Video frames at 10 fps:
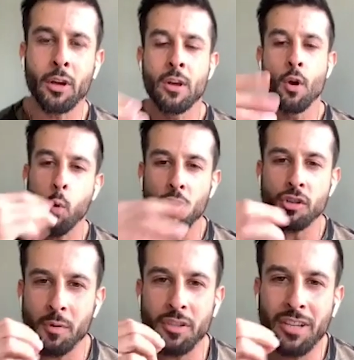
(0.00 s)
Words
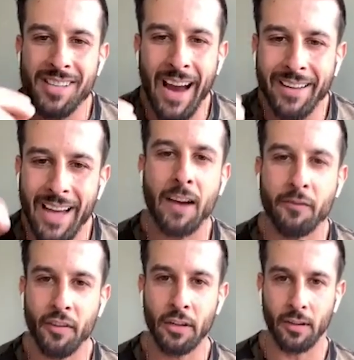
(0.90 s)
were designed to hide
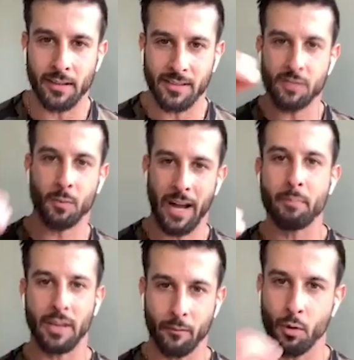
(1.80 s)
feelings. That's what I
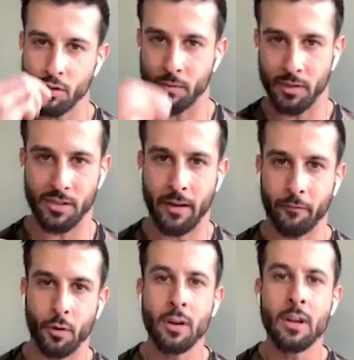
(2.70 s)
believe words were designed
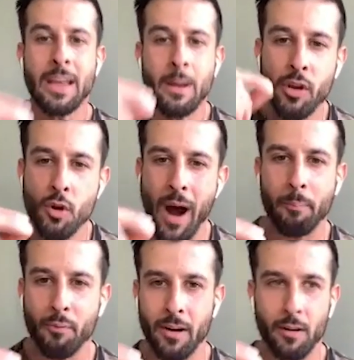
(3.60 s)
for. When you
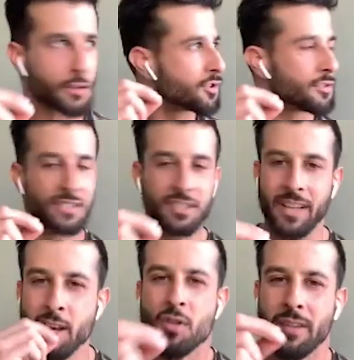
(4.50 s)
operate on a certain
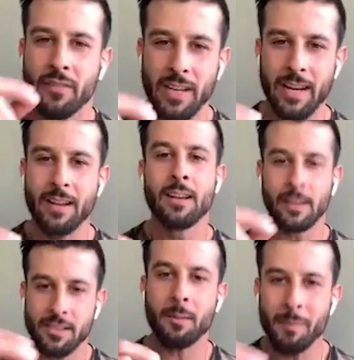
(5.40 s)
state, you don't even need,
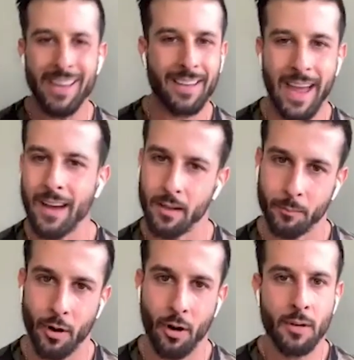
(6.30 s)
it's like me and Caleb,
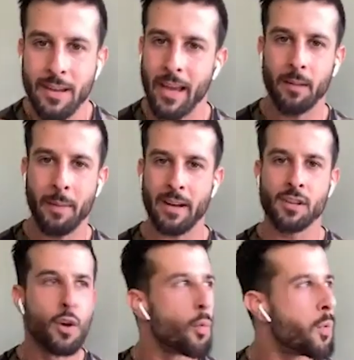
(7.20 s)
bro. Caleb Maddix,
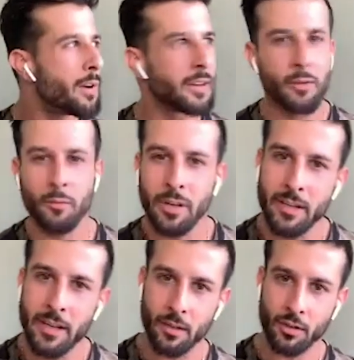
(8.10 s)
we don't even really
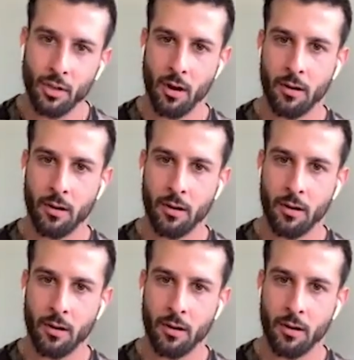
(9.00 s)
need to talk.